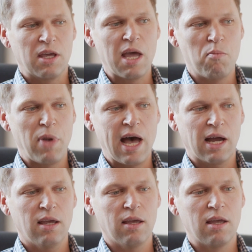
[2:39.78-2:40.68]
It came
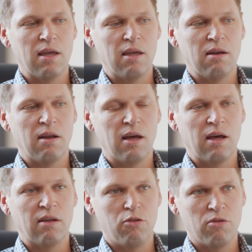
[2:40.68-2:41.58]
back in
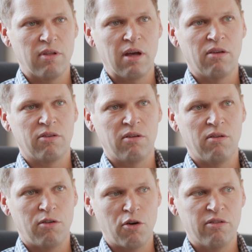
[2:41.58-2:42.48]

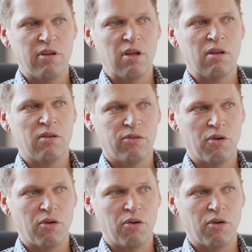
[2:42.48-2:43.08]
2013,